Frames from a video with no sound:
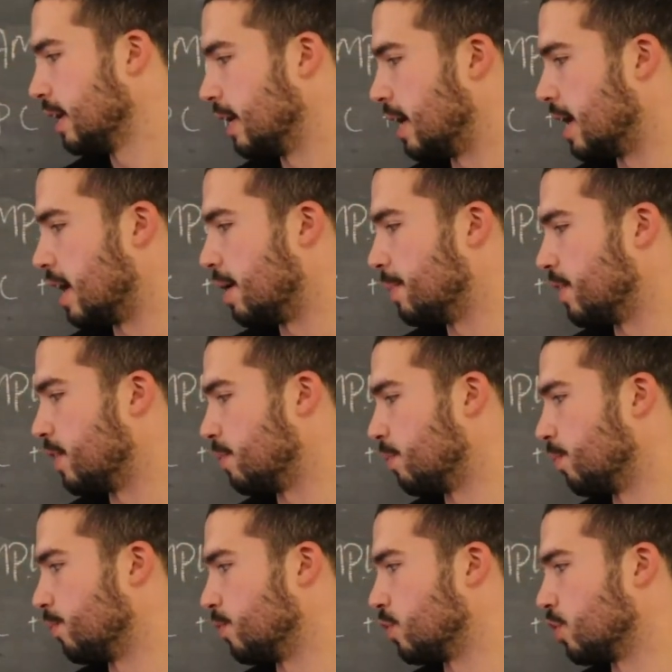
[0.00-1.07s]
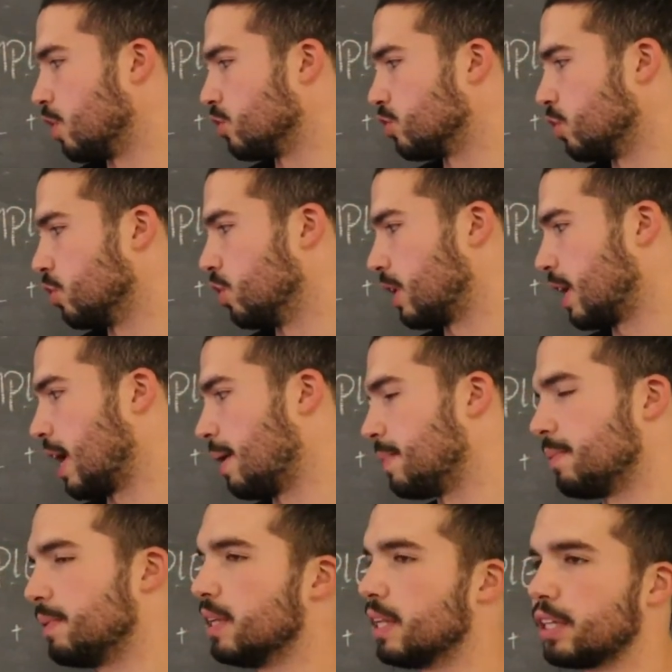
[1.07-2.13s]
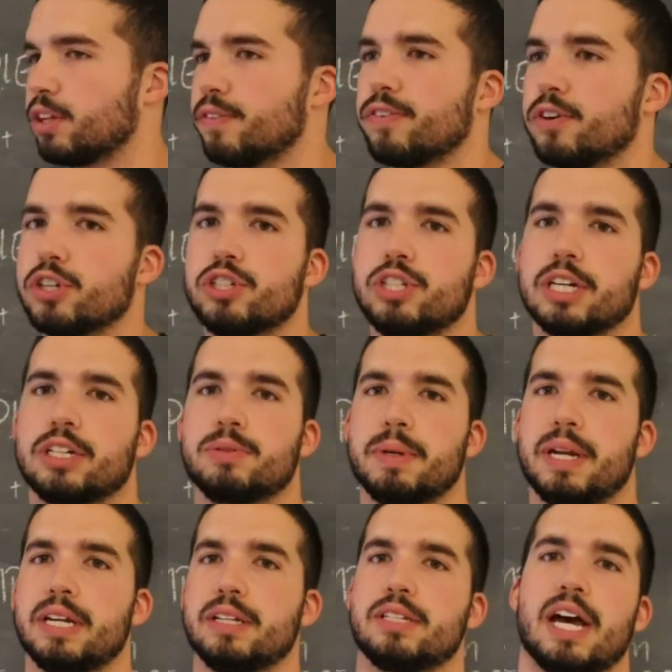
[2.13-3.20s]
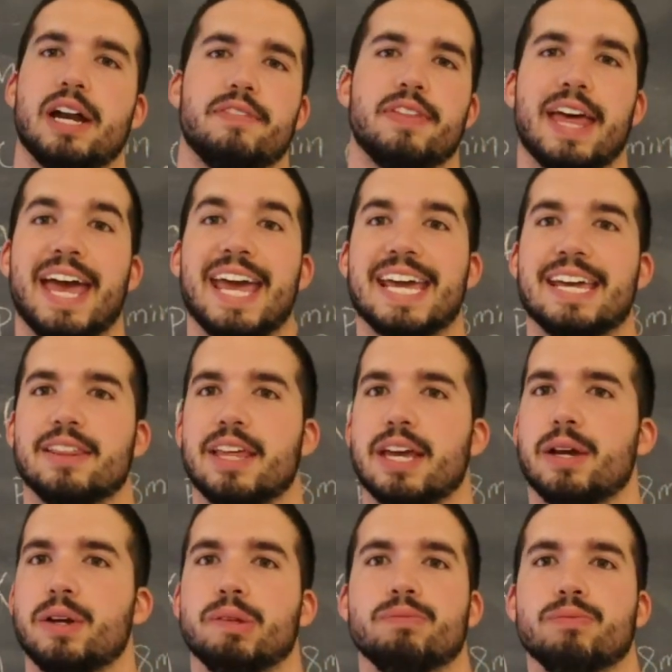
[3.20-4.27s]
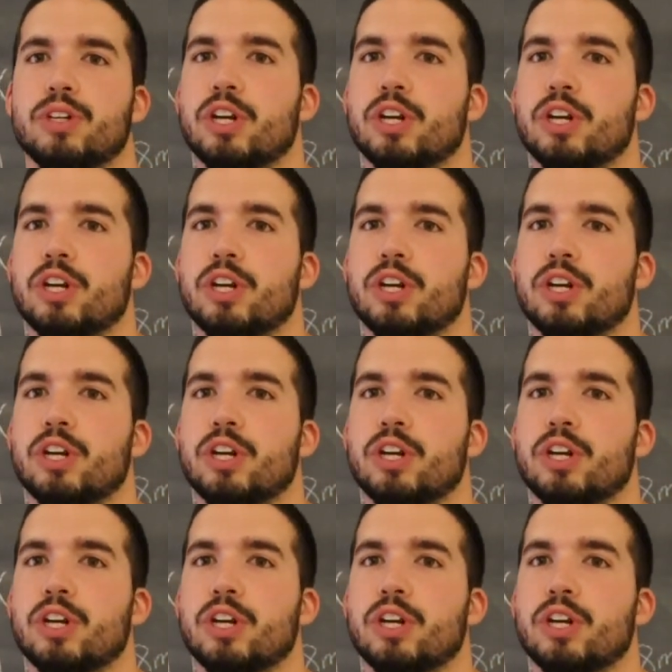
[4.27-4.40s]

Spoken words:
And then you can also look at maybe in like the first 6 minutes out of the 8, they